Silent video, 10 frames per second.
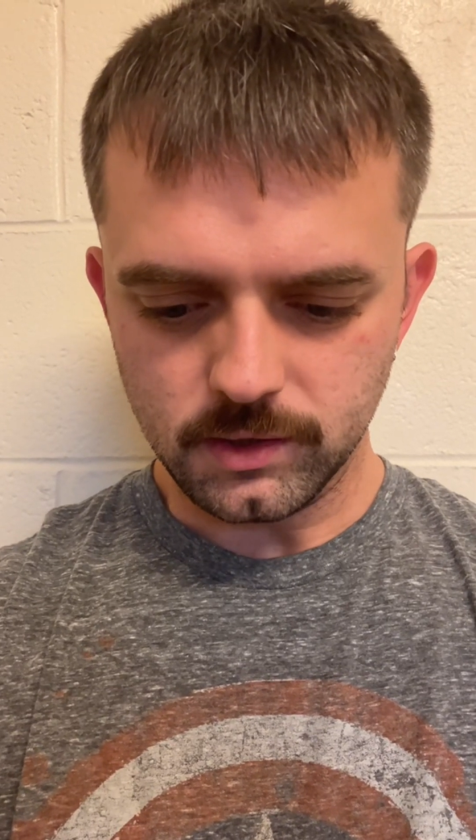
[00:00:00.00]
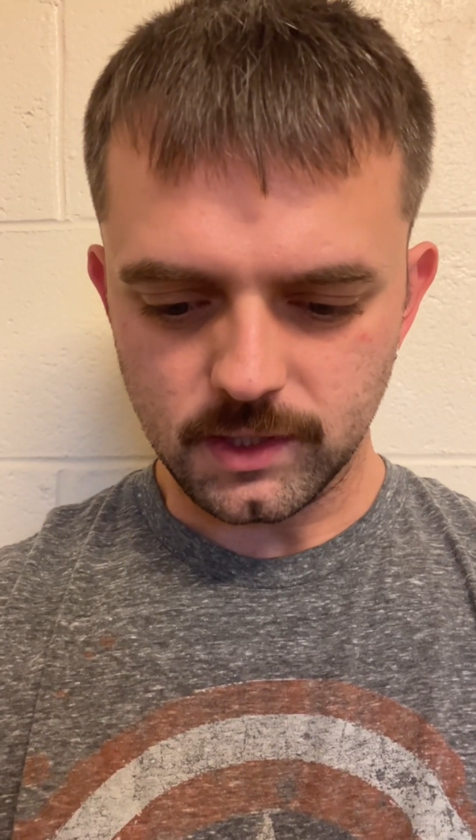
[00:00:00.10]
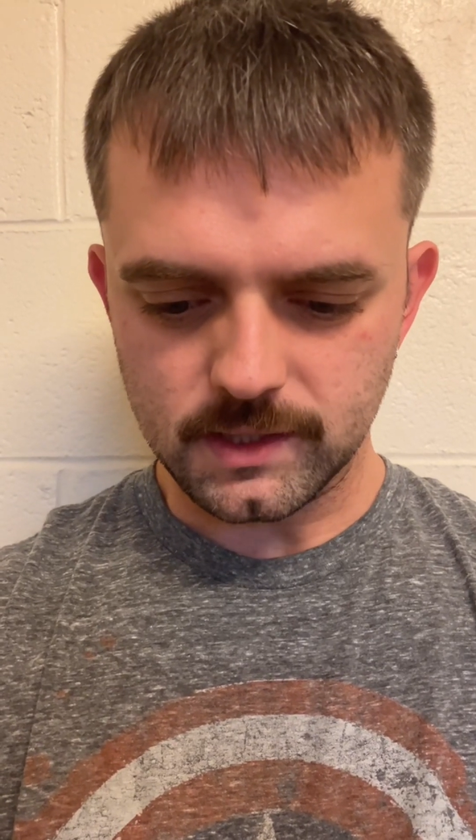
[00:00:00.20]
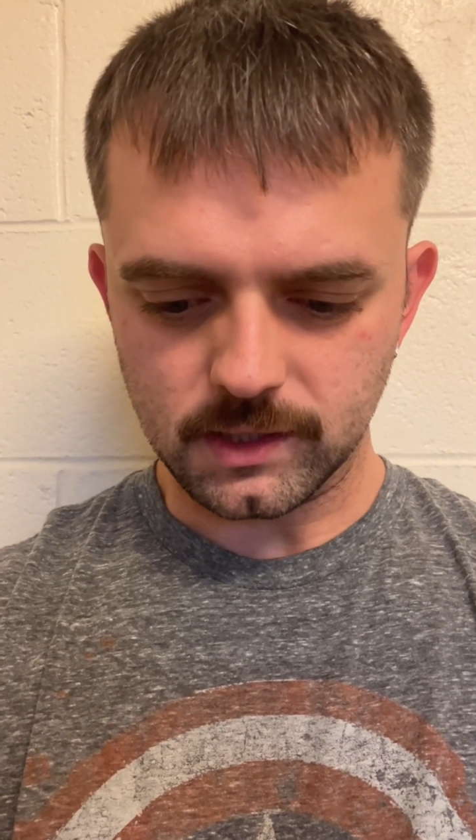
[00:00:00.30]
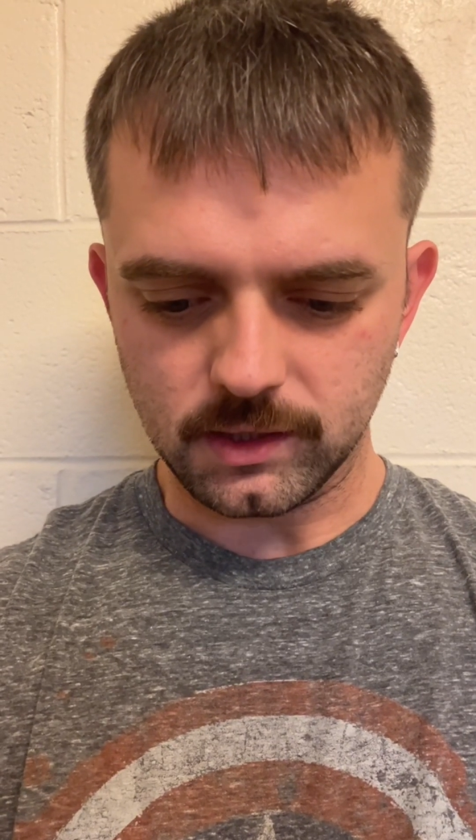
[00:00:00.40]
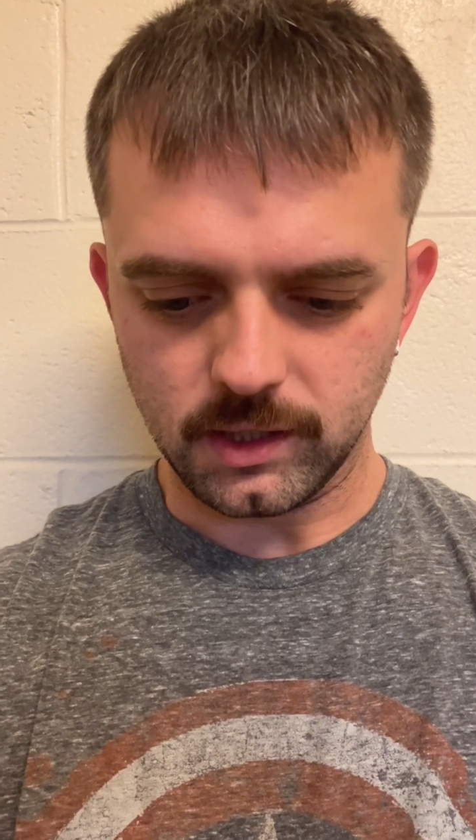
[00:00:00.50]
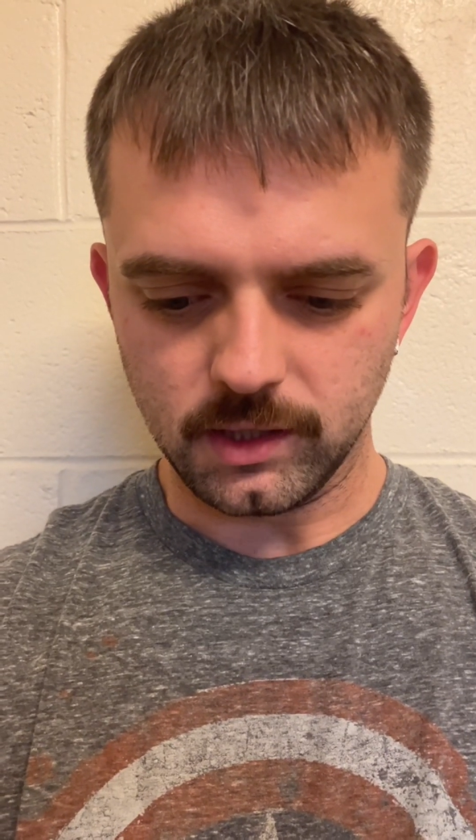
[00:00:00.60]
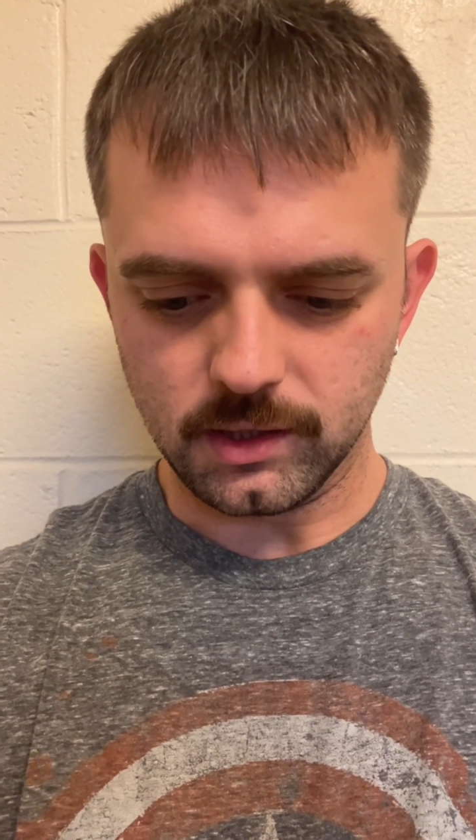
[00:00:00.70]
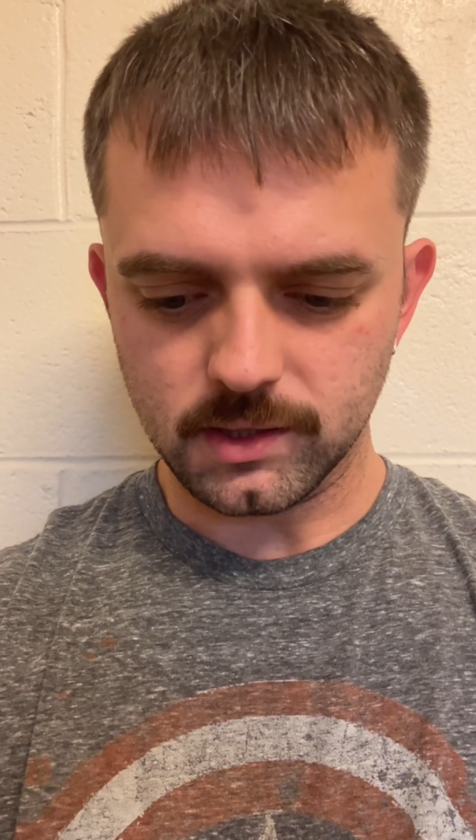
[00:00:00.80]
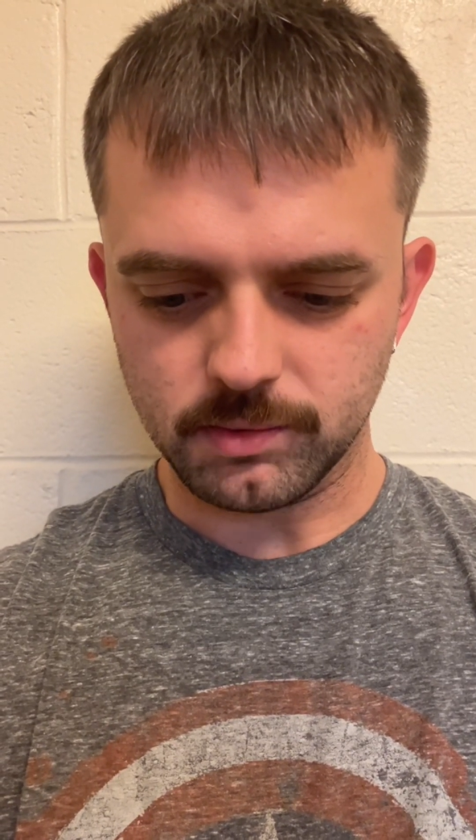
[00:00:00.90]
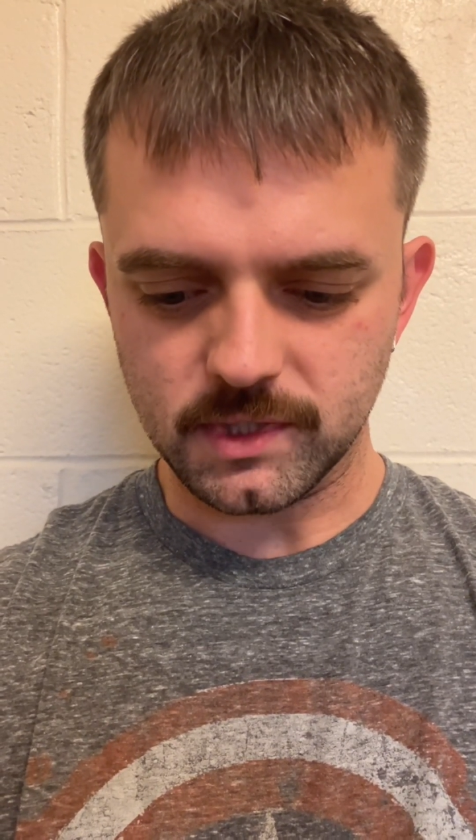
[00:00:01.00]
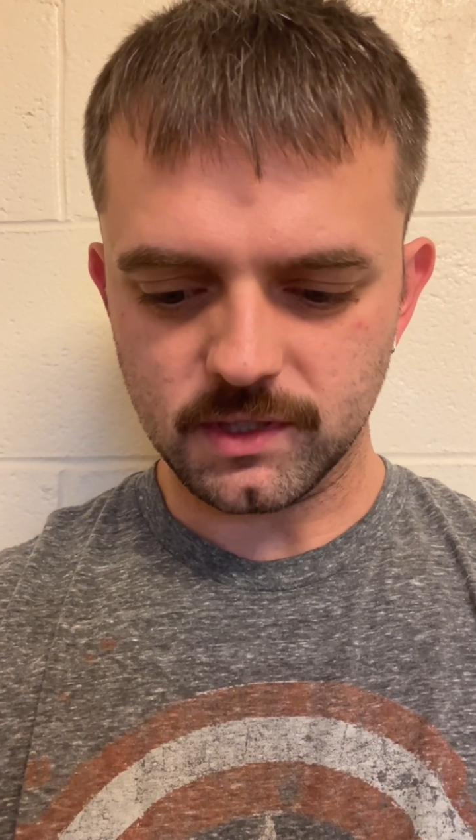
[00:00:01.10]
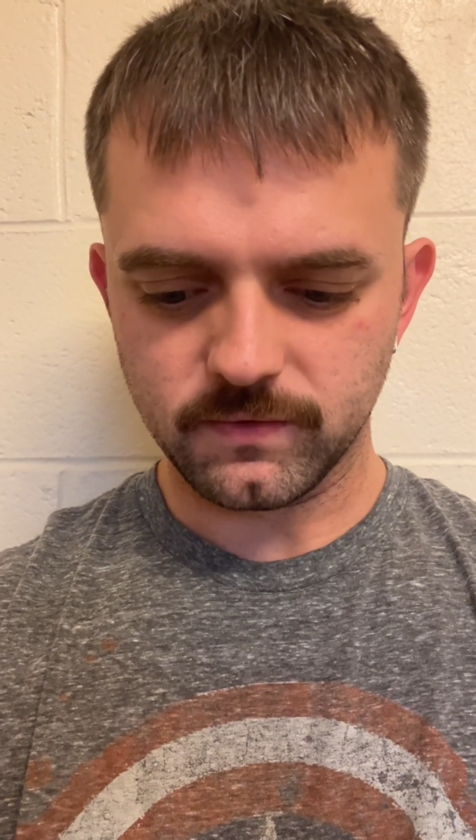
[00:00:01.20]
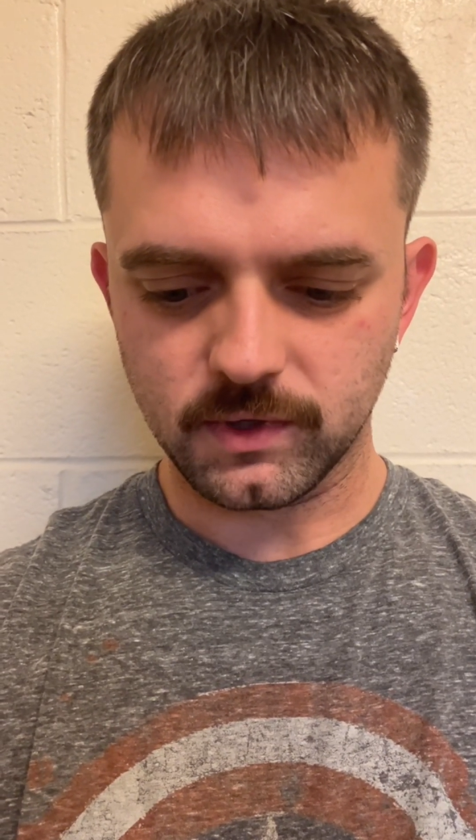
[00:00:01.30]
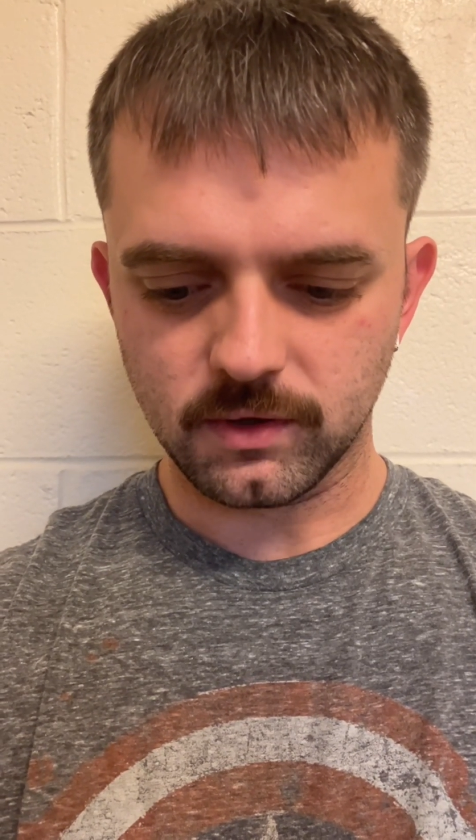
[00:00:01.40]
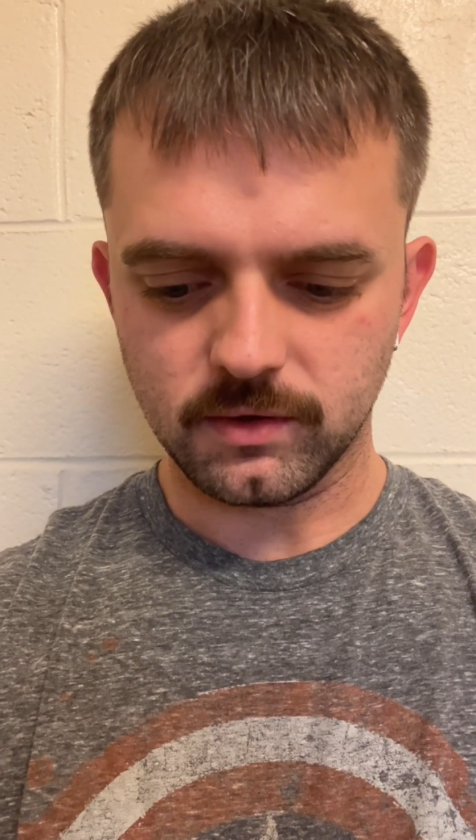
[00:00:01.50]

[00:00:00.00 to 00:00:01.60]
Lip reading: designate a specific